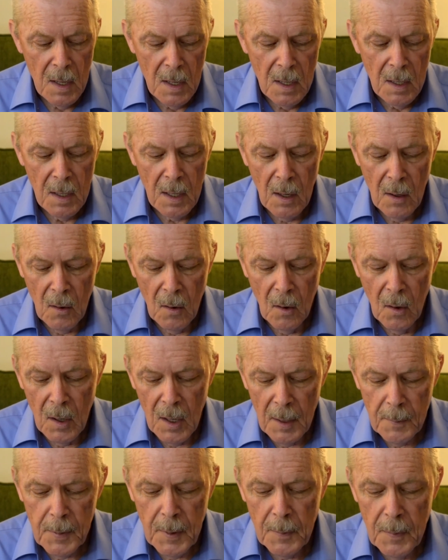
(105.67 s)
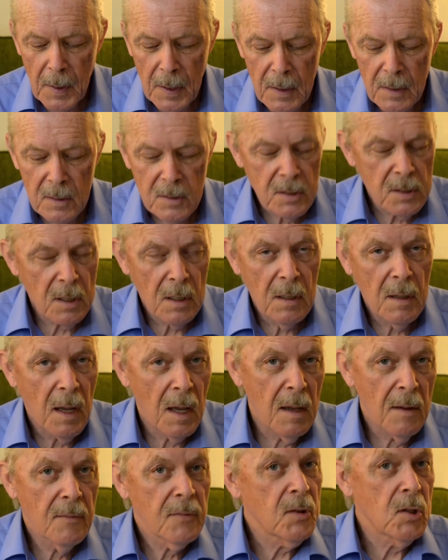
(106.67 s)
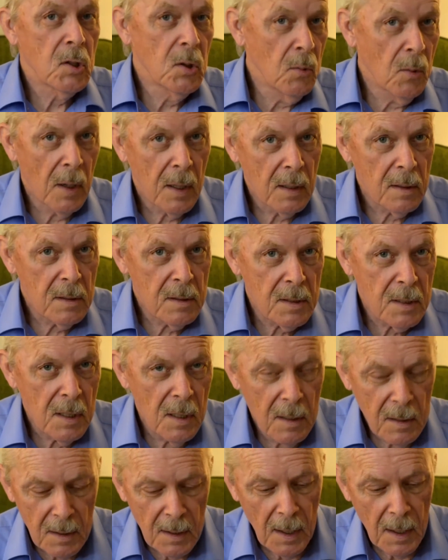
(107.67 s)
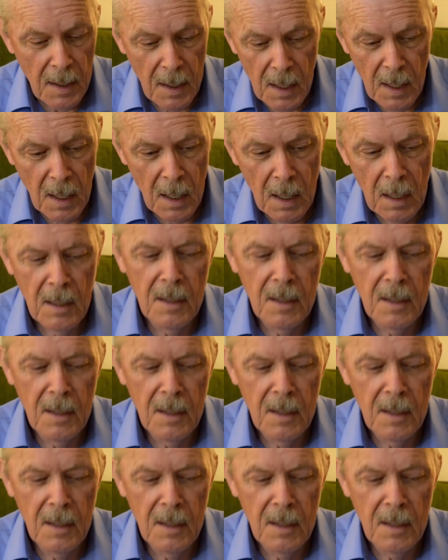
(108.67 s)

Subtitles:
Now all EpiPens have two ends, the